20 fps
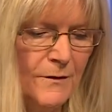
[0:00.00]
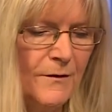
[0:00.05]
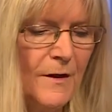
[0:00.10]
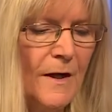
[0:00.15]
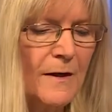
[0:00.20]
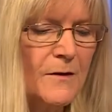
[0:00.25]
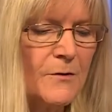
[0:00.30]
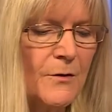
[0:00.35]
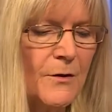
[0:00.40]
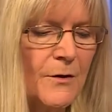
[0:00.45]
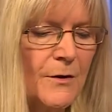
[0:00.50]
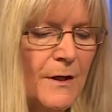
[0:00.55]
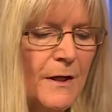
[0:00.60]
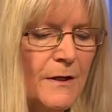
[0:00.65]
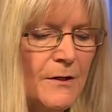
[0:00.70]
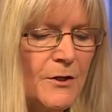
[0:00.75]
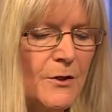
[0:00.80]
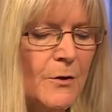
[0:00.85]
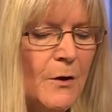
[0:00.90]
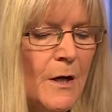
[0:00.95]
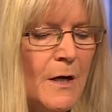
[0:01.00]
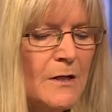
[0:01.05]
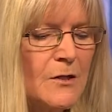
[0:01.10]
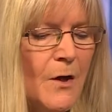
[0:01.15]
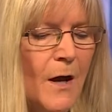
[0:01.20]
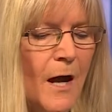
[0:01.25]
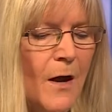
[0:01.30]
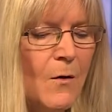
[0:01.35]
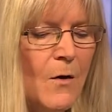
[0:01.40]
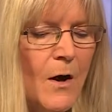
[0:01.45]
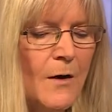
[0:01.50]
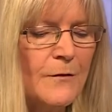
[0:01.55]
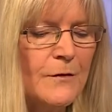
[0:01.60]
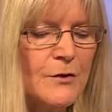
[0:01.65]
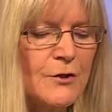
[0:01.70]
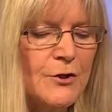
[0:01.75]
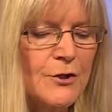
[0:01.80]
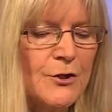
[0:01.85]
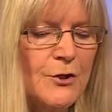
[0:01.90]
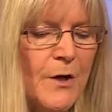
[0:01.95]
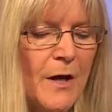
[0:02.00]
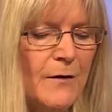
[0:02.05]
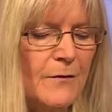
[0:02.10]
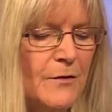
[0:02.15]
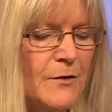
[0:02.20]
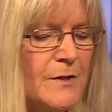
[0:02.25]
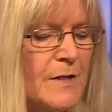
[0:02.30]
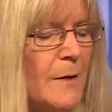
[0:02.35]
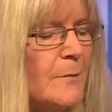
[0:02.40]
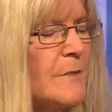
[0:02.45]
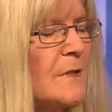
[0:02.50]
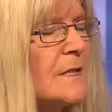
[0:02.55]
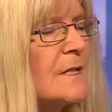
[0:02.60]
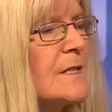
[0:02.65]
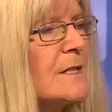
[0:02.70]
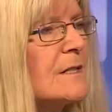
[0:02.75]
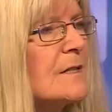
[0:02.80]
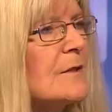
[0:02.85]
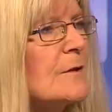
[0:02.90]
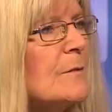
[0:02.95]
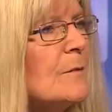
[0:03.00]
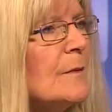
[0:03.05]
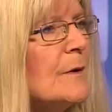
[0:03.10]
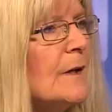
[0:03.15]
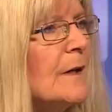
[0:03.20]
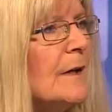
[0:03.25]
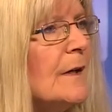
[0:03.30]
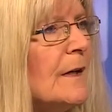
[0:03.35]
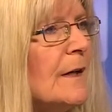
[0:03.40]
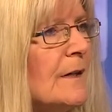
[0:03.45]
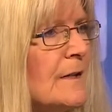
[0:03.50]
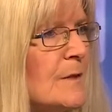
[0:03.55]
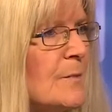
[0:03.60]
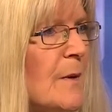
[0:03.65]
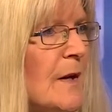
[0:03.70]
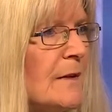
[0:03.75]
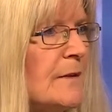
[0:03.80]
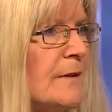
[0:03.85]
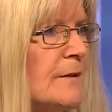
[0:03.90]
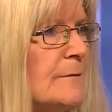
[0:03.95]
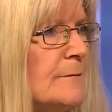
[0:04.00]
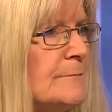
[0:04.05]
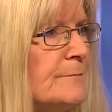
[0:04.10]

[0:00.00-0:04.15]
of that mm-hmm. sort of thing too. So how often should you have your septic system inspected?